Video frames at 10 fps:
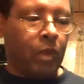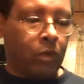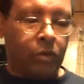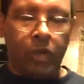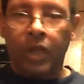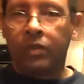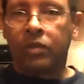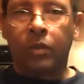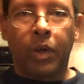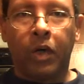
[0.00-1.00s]
You take
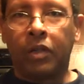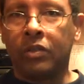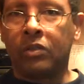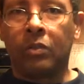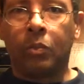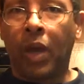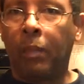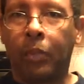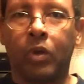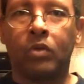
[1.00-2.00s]
some onions and
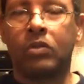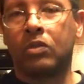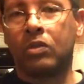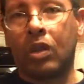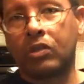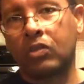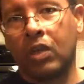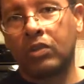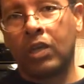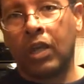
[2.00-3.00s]
peppers and start
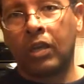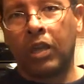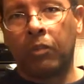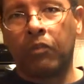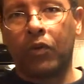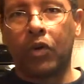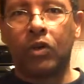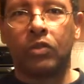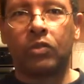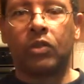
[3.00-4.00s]
sauteing them
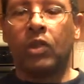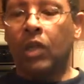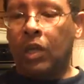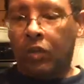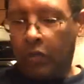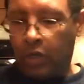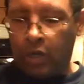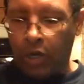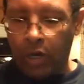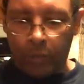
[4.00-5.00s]
first. You can
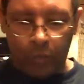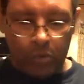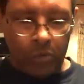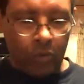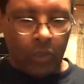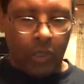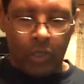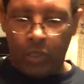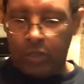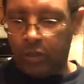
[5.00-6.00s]
cut up your
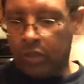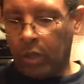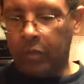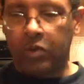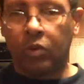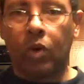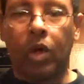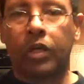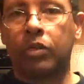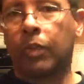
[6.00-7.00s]
zucchini and summer
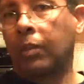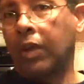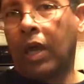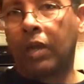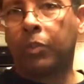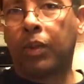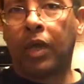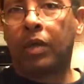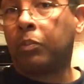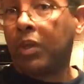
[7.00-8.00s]
squash, maybe
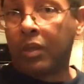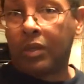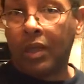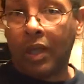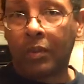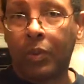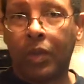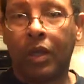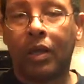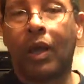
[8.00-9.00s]
eggplant, peel the
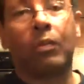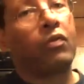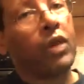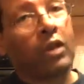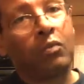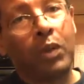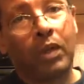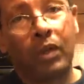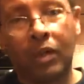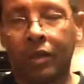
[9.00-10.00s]
eggplant. I'm a fan of
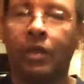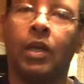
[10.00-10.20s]
peeling.